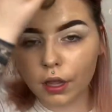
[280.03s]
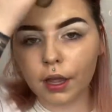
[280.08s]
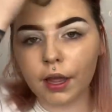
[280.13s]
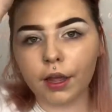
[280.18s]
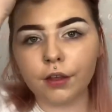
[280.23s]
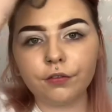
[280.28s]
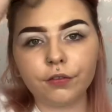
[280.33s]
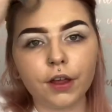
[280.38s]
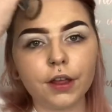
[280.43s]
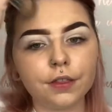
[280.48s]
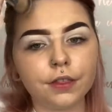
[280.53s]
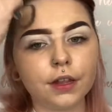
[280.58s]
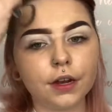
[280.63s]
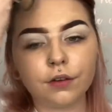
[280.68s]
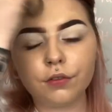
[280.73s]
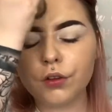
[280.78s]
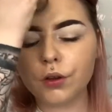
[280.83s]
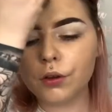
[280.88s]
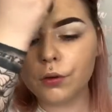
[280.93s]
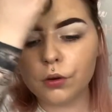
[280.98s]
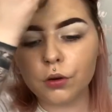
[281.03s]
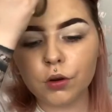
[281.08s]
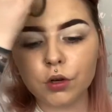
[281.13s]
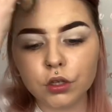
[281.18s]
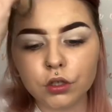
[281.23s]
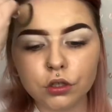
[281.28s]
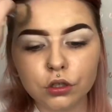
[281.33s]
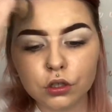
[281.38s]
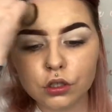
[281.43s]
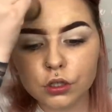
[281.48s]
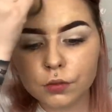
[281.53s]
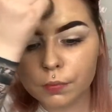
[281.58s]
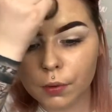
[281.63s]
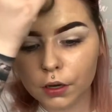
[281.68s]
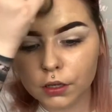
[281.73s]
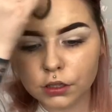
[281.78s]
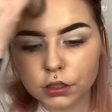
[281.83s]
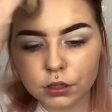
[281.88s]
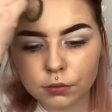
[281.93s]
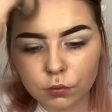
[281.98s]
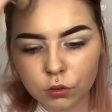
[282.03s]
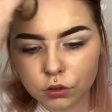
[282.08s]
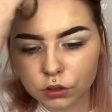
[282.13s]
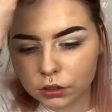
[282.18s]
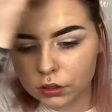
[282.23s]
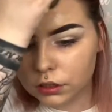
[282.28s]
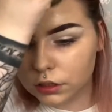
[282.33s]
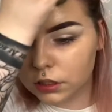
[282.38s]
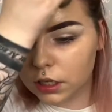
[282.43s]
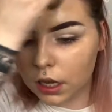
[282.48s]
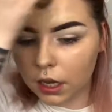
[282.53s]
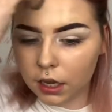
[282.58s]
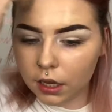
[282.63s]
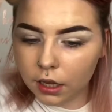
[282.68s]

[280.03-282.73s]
I find that if you use bouncing motions,